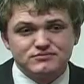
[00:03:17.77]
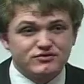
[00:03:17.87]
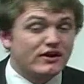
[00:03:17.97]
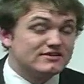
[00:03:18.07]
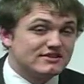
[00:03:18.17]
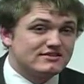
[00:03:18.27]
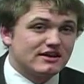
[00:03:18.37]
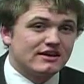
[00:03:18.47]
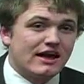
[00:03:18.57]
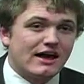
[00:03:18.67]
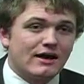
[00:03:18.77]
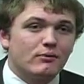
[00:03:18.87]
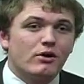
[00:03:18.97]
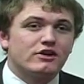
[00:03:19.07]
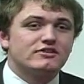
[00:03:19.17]
phrases, and I, I,
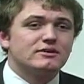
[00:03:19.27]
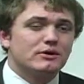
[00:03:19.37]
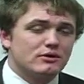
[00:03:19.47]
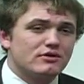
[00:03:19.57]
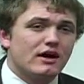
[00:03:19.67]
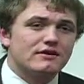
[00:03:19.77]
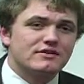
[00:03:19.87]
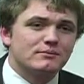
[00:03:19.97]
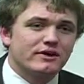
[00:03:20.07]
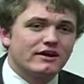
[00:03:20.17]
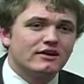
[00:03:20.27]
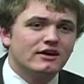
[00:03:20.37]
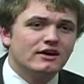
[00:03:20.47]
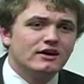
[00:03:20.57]
wanted to see what you thought of them. We had,